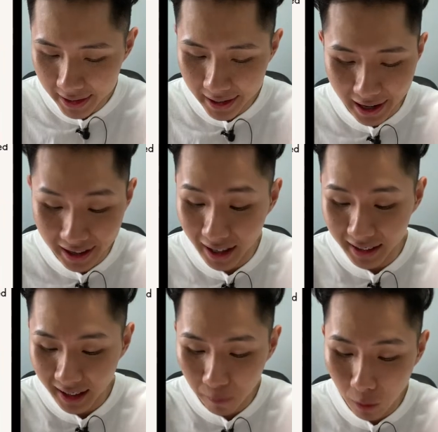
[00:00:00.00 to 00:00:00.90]
And
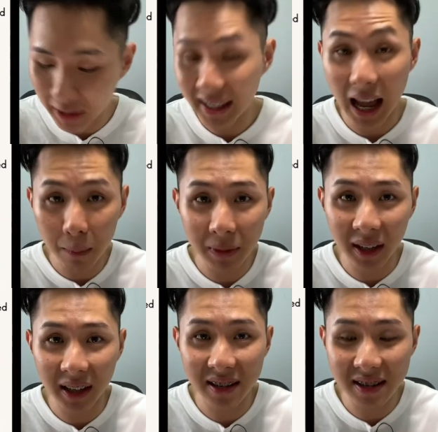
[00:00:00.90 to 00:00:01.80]
that's what's
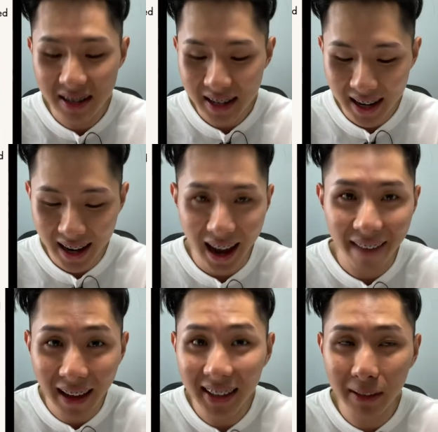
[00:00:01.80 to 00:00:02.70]
happening here.
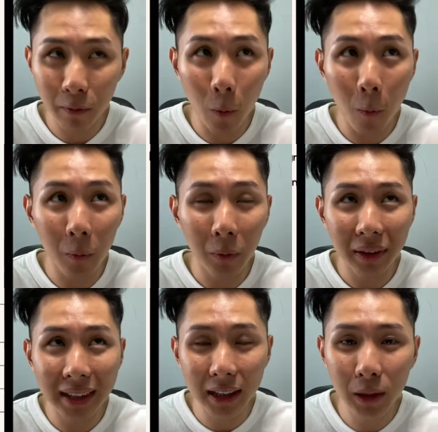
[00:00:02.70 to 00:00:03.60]
And that will
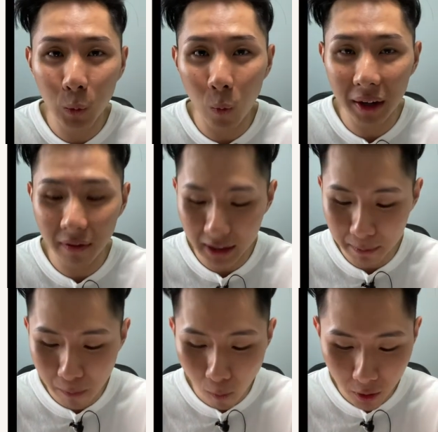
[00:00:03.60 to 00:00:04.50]
lead to one of the
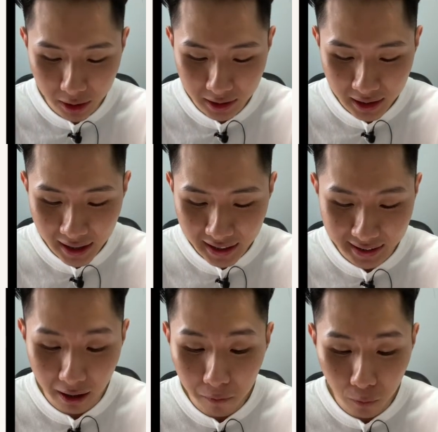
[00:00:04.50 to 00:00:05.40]
important
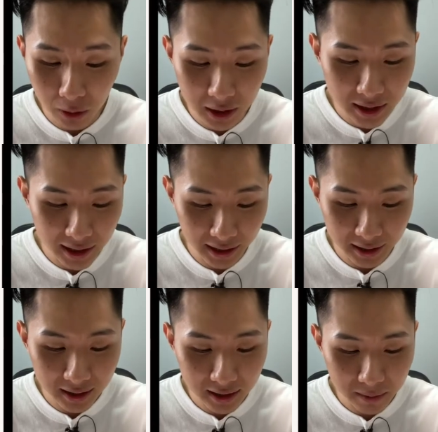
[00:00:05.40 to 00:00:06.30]
stuff we'll learn
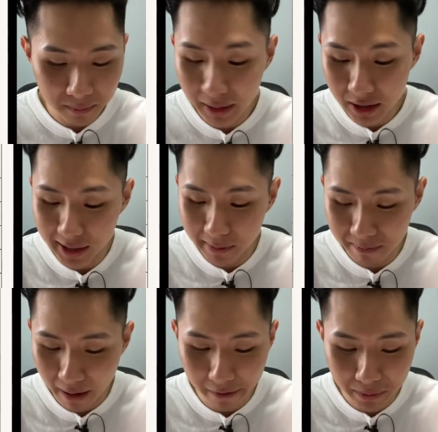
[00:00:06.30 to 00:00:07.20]
later, but just
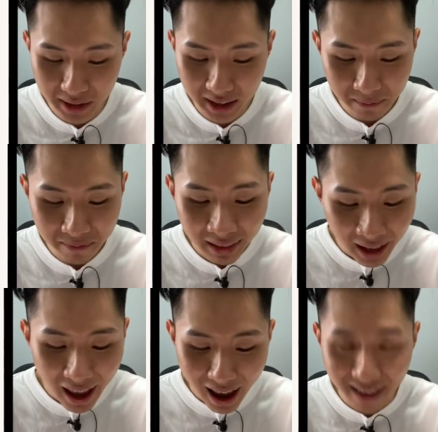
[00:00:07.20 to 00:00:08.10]
bear with me.
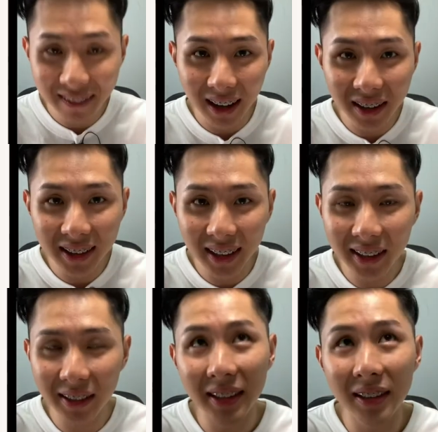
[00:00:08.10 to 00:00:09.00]
And the other
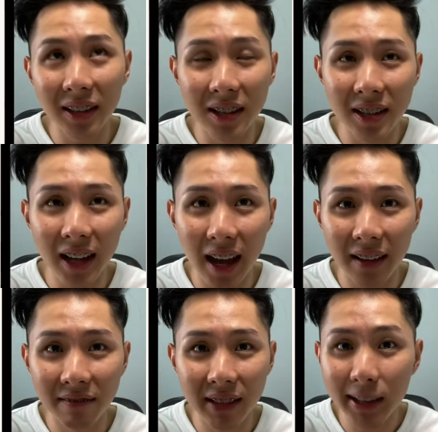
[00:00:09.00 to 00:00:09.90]
things you need to learn
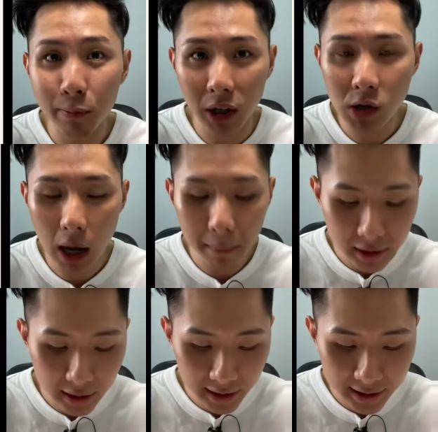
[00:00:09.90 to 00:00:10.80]
in this spring chapter
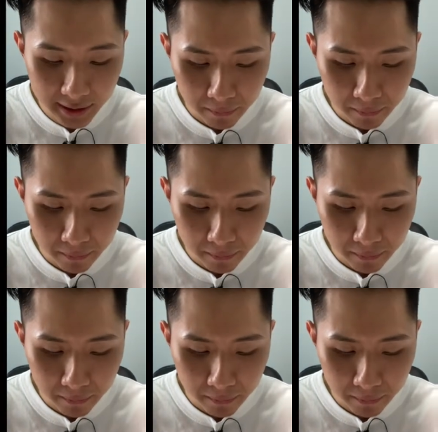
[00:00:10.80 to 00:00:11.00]
is